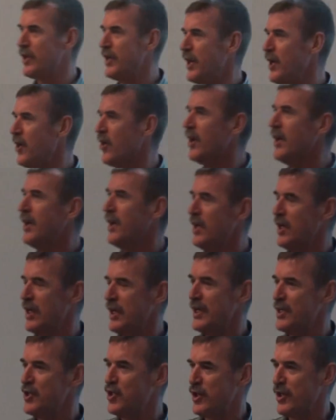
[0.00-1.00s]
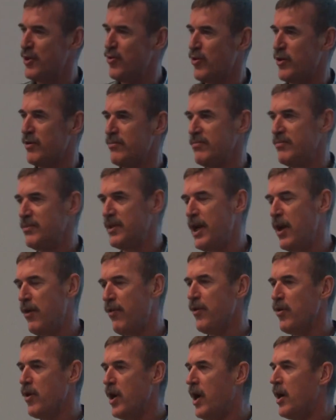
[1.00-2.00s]
layer in general. Now
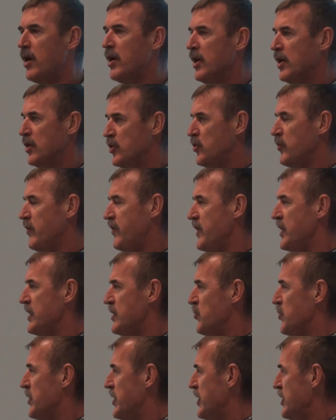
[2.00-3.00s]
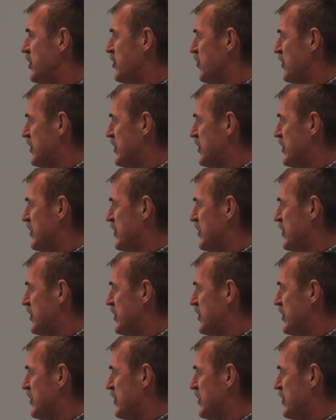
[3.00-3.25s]
there are two things we need to